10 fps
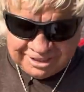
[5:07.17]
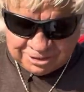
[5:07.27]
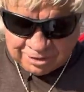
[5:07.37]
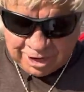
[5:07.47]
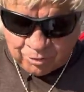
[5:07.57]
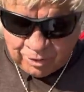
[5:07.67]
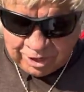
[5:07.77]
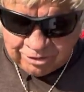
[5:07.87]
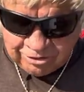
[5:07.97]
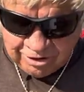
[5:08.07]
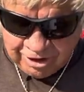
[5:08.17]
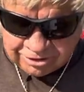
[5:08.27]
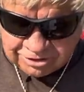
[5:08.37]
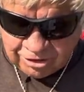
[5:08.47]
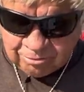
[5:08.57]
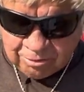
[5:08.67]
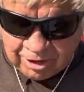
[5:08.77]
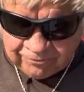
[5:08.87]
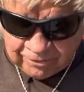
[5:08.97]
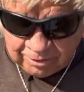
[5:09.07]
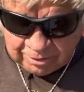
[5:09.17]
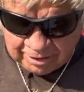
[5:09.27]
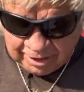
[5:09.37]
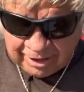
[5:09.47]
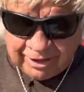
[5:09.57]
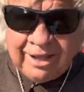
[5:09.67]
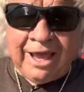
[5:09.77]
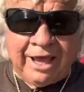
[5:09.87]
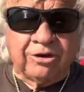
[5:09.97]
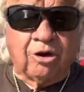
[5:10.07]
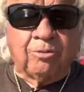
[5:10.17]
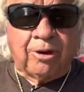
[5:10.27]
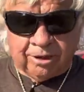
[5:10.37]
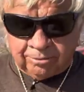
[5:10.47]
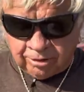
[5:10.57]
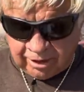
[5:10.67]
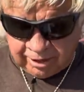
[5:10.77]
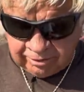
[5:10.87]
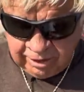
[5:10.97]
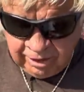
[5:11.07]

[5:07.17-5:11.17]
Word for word: That's right, wet your knots on monofilament line and copolymer line